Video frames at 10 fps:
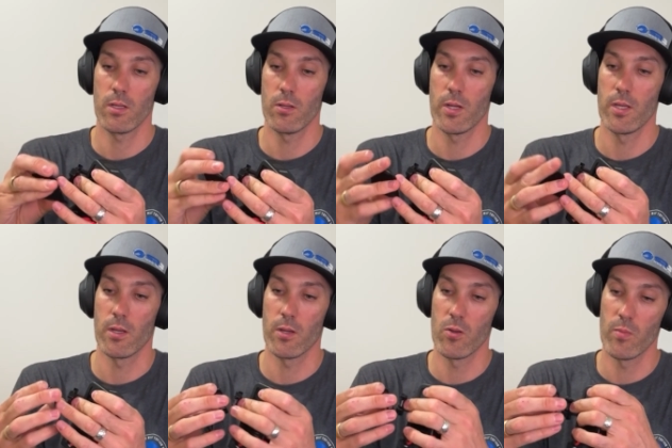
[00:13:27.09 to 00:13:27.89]
your either
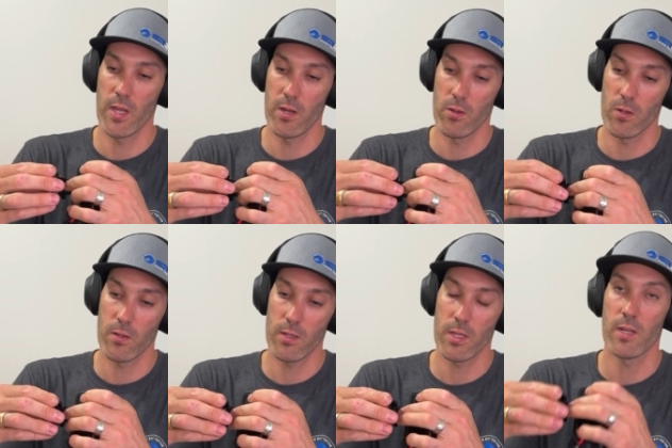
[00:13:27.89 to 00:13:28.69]
homemade or
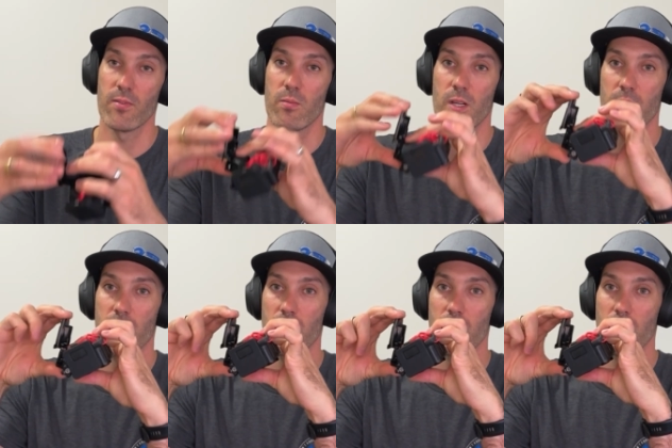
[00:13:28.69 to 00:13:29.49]
aftermarket